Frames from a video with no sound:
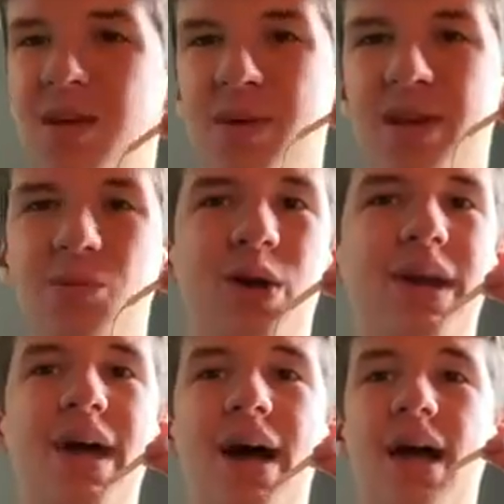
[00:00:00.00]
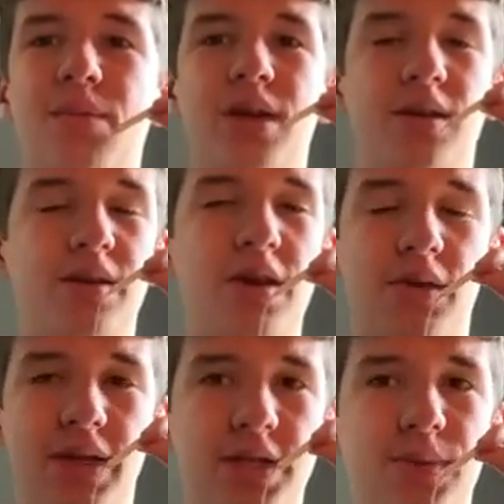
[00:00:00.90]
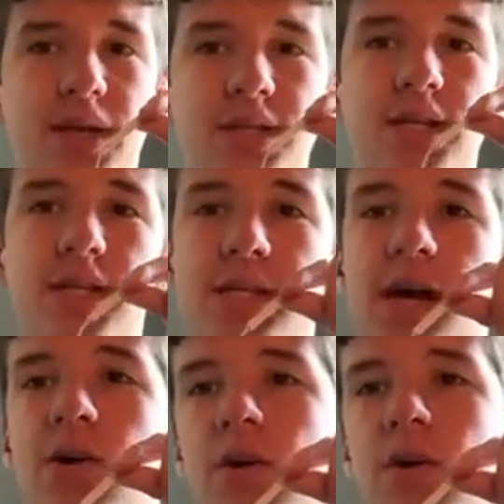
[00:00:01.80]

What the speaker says: Eminem would not have been nearly as big as he is now.